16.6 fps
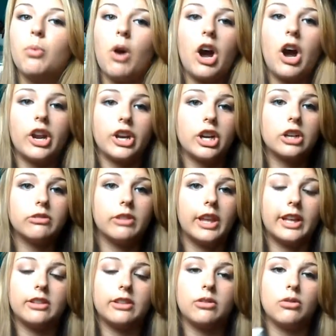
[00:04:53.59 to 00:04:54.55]
water,
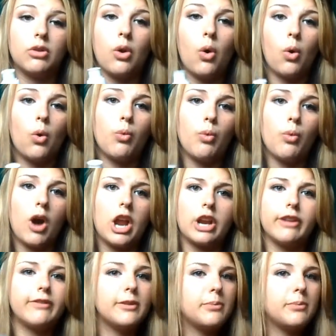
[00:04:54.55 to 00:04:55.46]
like cold water.